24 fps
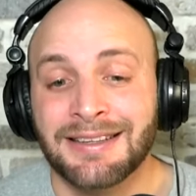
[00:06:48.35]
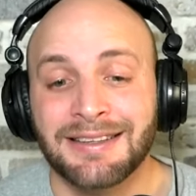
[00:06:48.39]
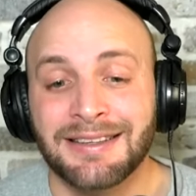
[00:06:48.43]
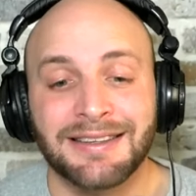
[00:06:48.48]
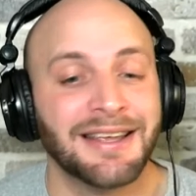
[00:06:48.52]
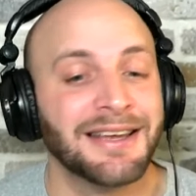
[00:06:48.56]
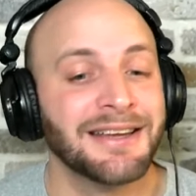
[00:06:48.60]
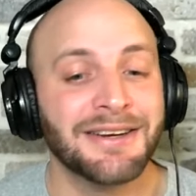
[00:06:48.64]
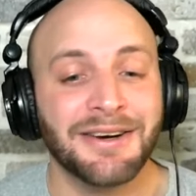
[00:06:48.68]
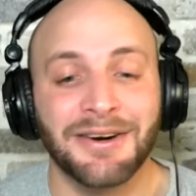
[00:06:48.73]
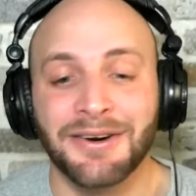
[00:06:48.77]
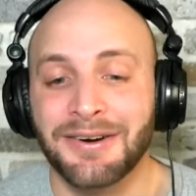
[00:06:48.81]

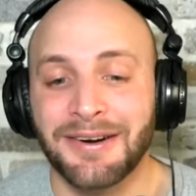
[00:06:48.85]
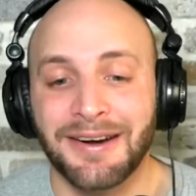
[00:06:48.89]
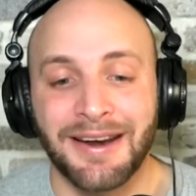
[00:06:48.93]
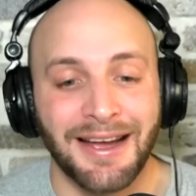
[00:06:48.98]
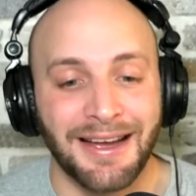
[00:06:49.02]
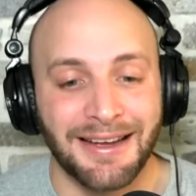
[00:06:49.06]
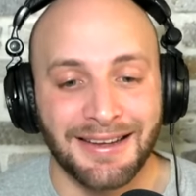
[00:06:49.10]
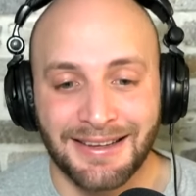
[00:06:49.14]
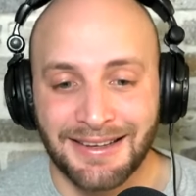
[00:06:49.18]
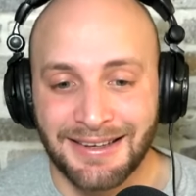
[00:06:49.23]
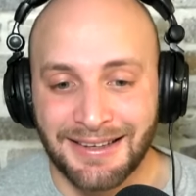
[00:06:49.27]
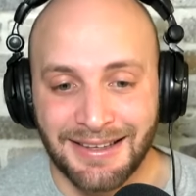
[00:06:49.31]
They are
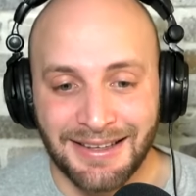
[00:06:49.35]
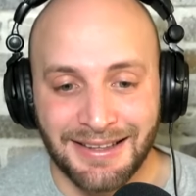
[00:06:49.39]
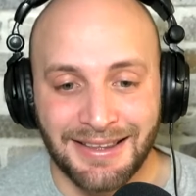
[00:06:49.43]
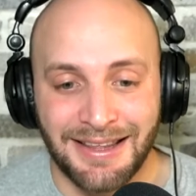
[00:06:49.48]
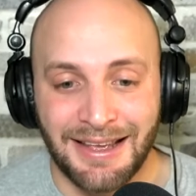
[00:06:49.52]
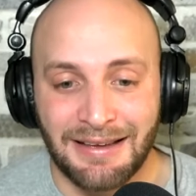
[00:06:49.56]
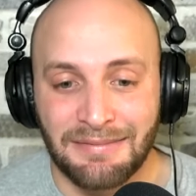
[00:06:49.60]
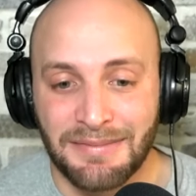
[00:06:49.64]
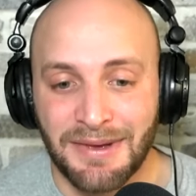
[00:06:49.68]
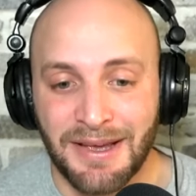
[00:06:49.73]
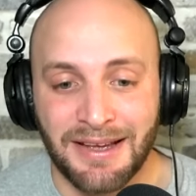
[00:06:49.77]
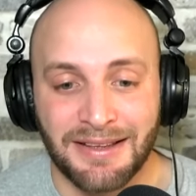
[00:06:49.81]
not going to get
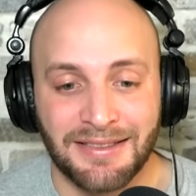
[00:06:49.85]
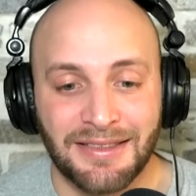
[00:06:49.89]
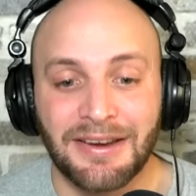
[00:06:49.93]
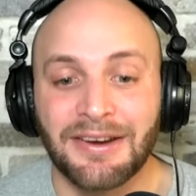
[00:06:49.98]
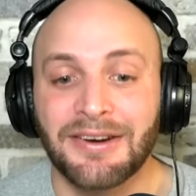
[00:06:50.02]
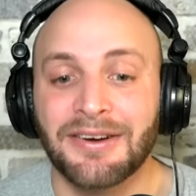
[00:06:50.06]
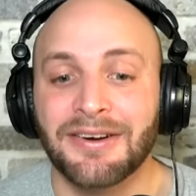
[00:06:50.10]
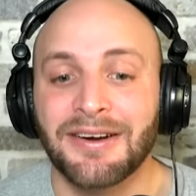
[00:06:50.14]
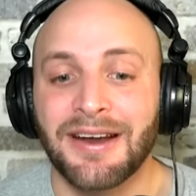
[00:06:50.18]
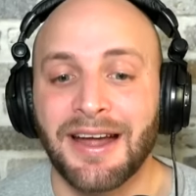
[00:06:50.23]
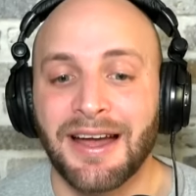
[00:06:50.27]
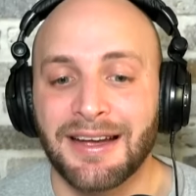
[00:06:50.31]
that back. They
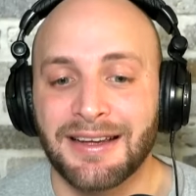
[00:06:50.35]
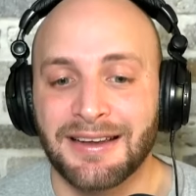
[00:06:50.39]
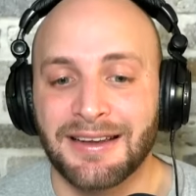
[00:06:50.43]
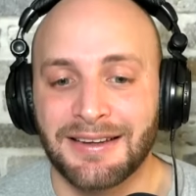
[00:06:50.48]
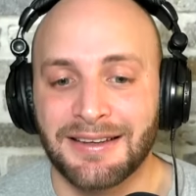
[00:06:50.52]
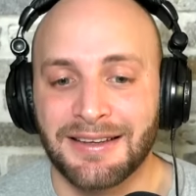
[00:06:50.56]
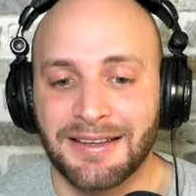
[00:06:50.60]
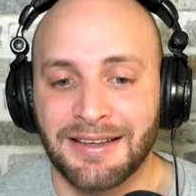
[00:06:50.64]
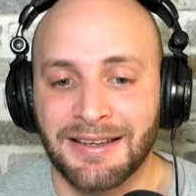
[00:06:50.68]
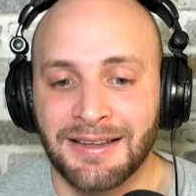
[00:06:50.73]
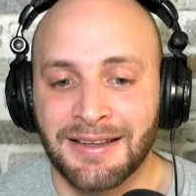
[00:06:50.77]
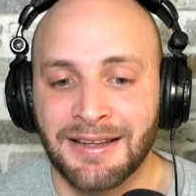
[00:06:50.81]
are not going to
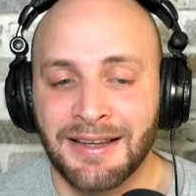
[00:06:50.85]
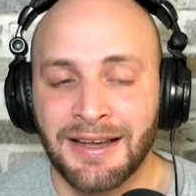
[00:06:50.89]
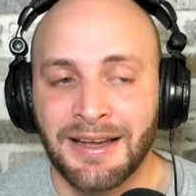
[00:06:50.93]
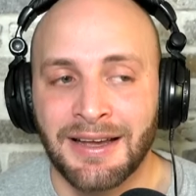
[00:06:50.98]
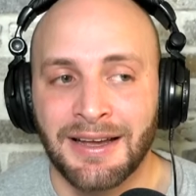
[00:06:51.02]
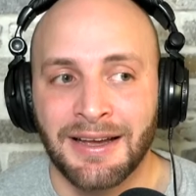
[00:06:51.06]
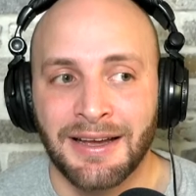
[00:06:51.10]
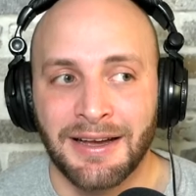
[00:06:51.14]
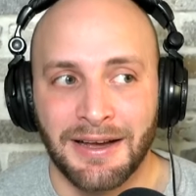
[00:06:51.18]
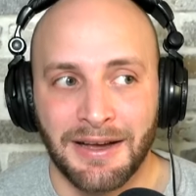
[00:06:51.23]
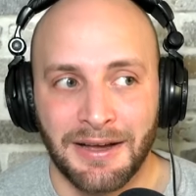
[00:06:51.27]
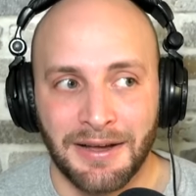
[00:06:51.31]
get
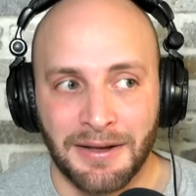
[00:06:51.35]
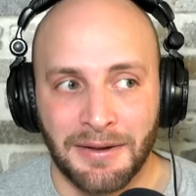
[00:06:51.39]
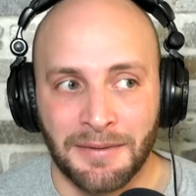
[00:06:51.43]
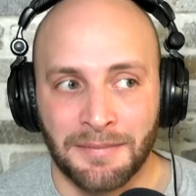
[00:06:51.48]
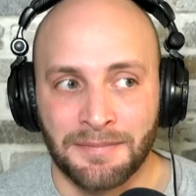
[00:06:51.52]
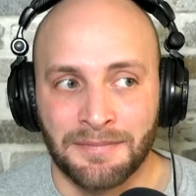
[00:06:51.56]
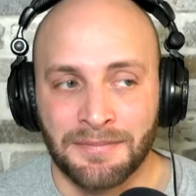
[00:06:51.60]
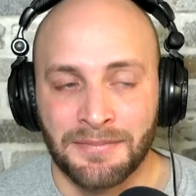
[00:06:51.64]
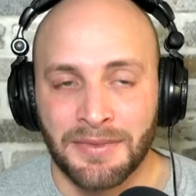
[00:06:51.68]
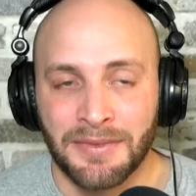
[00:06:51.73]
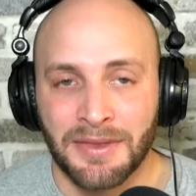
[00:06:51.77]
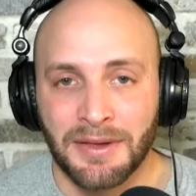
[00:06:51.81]

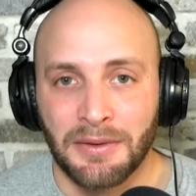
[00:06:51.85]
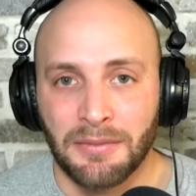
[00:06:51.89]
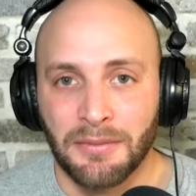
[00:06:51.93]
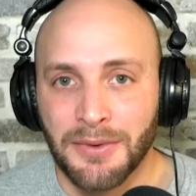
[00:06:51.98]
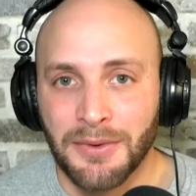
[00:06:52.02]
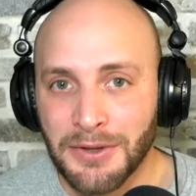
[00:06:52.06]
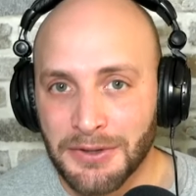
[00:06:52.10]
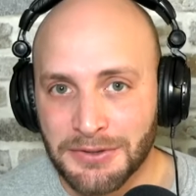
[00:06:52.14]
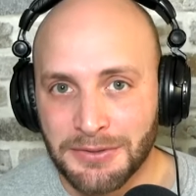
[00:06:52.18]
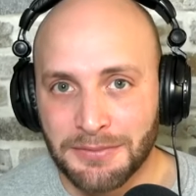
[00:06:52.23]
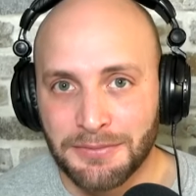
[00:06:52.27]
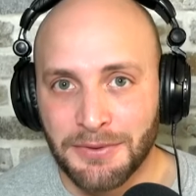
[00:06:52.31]

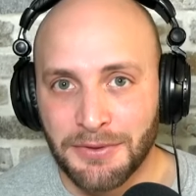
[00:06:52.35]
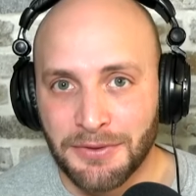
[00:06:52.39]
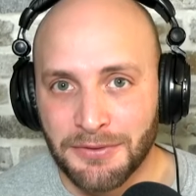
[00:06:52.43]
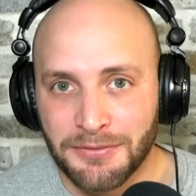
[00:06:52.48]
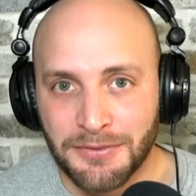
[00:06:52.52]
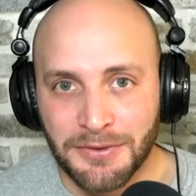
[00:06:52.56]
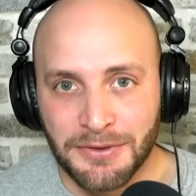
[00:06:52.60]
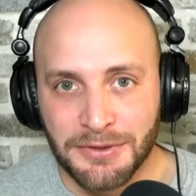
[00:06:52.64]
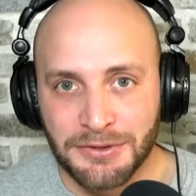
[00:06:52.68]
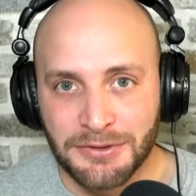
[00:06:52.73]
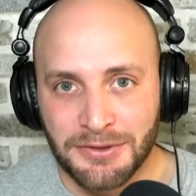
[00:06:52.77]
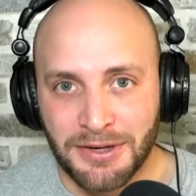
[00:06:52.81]
multiple
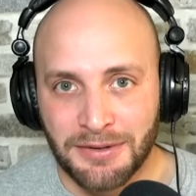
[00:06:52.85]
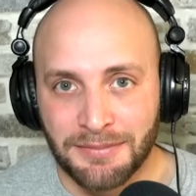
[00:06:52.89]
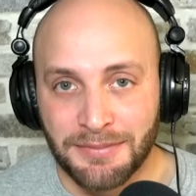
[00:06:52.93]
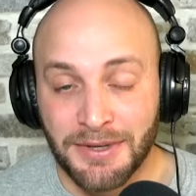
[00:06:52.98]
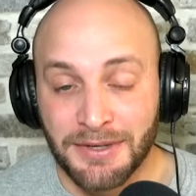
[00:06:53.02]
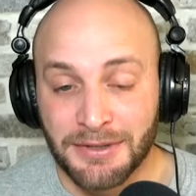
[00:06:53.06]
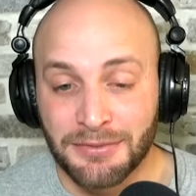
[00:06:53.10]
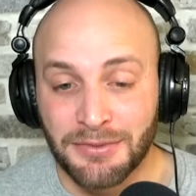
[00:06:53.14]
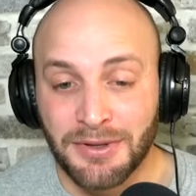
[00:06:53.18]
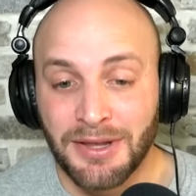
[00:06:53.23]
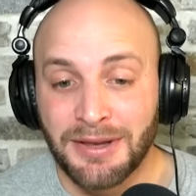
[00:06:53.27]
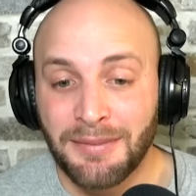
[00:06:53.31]
first-round
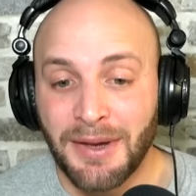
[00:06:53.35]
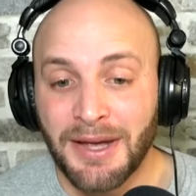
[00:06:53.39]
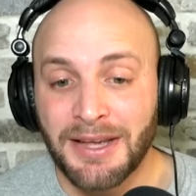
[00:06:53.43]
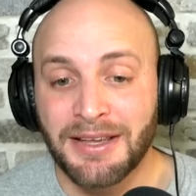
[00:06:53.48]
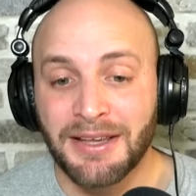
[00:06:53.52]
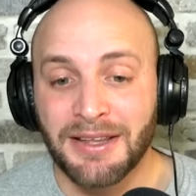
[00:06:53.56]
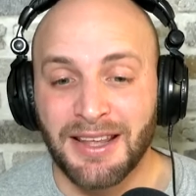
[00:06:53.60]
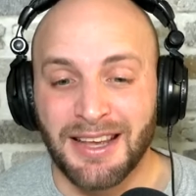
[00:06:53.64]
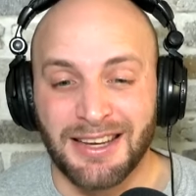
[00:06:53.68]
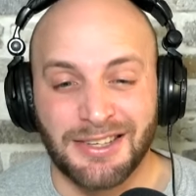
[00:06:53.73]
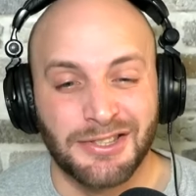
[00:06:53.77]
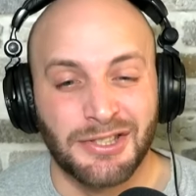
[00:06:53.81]
picks. Well, they might
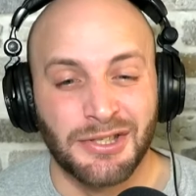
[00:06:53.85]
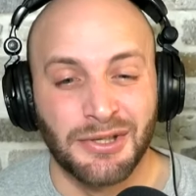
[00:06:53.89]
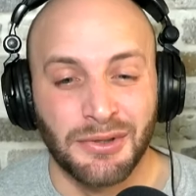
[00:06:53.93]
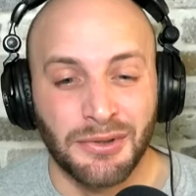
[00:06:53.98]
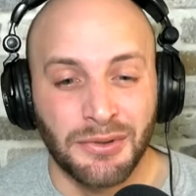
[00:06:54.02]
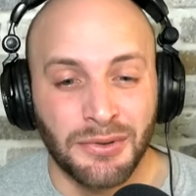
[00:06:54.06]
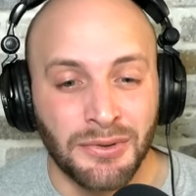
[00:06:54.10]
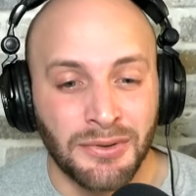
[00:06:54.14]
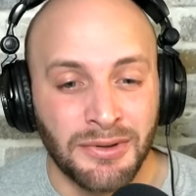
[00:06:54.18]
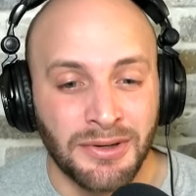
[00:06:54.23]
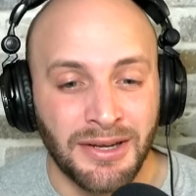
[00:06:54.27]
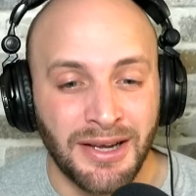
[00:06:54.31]
get like
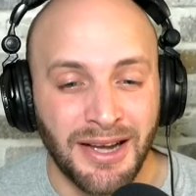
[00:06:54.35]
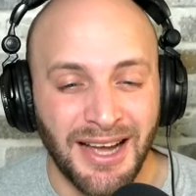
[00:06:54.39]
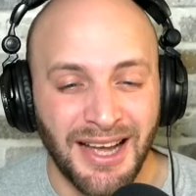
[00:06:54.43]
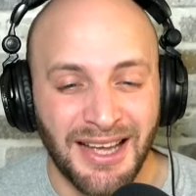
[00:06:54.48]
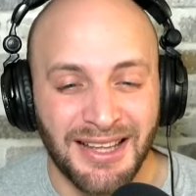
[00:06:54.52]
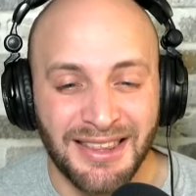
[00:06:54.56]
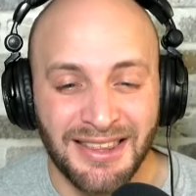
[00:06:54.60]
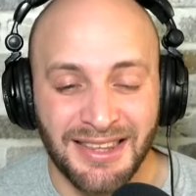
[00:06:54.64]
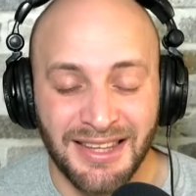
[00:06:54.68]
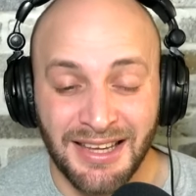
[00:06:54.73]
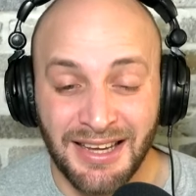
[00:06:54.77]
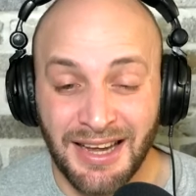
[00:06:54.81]
two, I
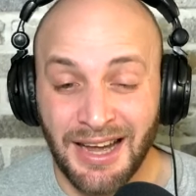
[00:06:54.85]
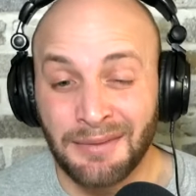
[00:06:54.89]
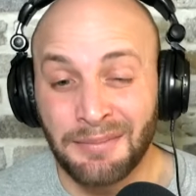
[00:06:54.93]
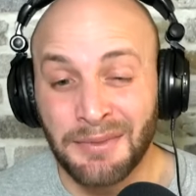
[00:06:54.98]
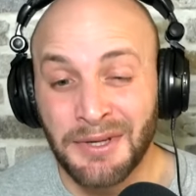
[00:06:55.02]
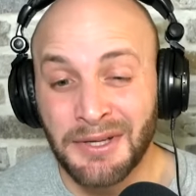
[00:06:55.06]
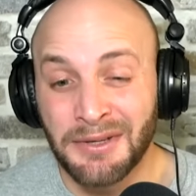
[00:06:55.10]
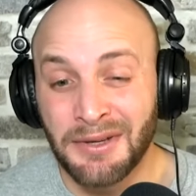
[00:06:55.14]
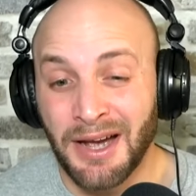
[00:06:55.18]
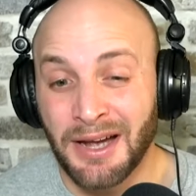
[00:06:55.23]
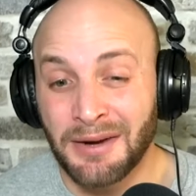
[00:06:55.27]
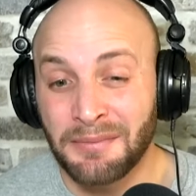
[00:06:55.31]
think. I'd
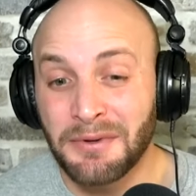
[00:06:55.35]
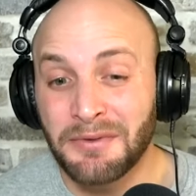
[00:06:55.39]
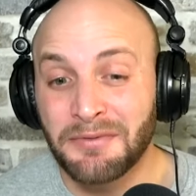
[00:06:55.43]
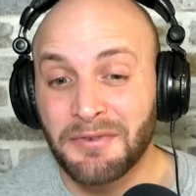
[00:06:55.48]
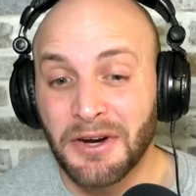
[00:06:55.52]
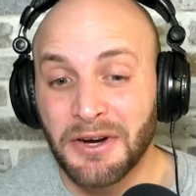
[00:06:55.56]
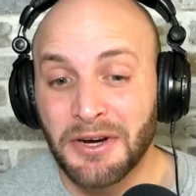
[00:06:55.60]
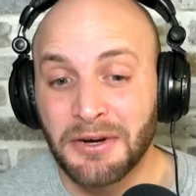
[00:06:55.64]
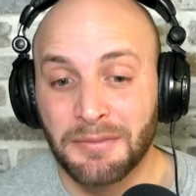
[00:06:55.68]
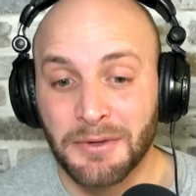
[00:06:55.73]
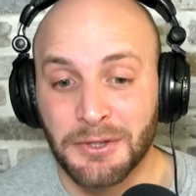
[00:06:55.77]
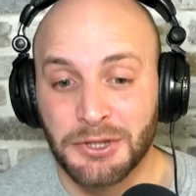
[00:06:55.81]
be
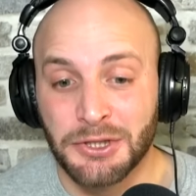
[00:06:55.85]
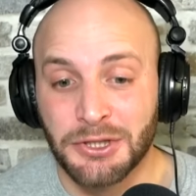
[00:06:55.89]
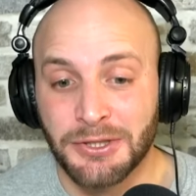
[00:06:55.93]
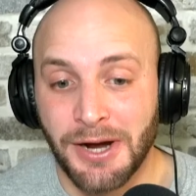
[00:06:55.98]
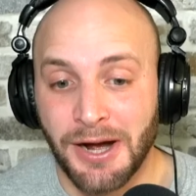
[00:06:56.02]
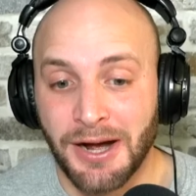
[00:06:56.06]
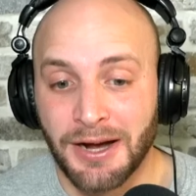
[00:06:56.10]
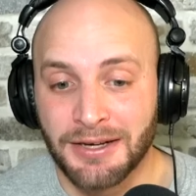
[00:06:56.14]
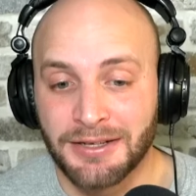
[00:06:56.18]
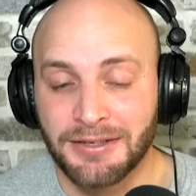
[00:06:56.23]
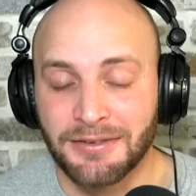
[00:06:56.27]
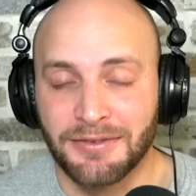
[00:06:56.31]
very much
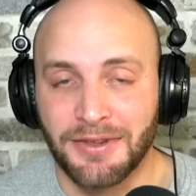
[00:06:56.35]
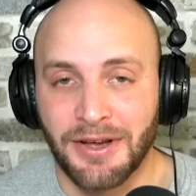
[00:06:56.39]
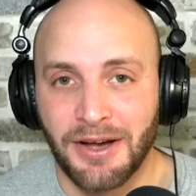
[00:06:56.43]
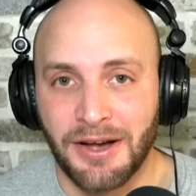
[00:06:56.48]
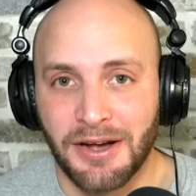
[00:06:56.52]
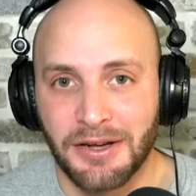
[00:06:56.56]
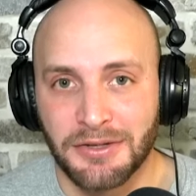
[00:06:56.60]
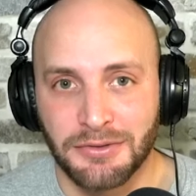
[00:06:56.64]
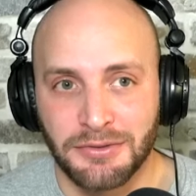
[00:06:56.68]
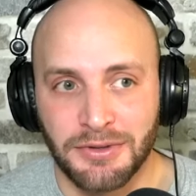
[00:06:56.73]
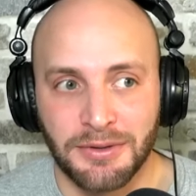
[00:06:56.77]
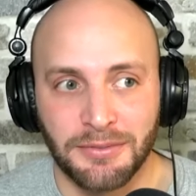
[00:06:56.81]
shocked if the
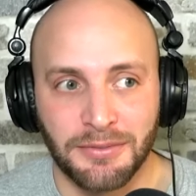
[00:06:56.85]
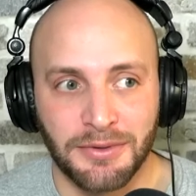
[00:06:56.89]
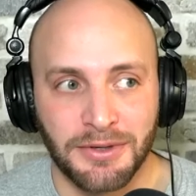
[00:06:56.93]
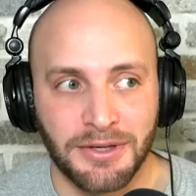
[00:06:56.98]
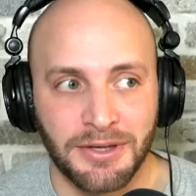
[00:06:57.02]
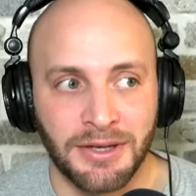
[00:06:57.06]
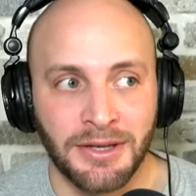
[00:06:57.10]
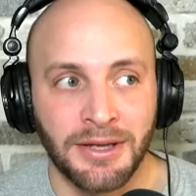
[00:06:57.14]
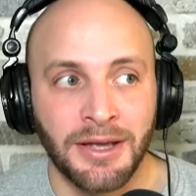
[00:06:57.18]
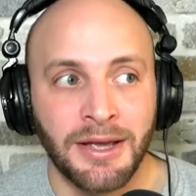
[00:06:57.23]
Hawks were able to get